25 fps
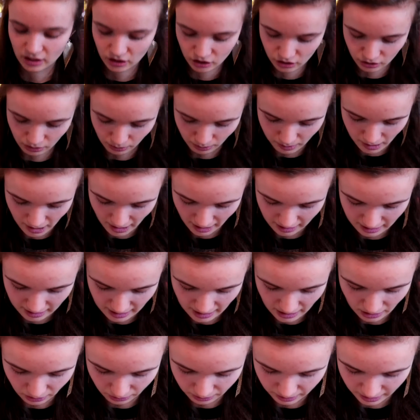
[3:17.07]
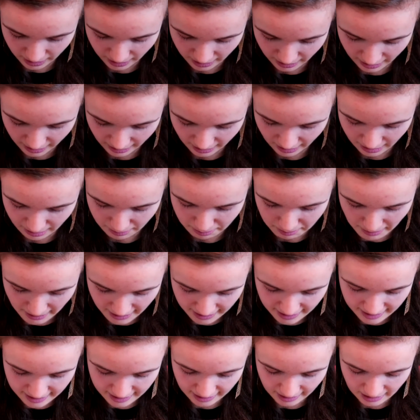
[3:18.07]
so that they don't get
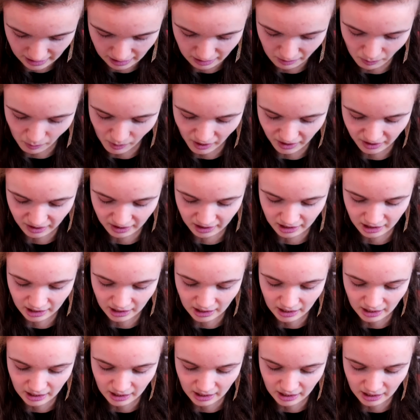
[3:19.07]
mixed in with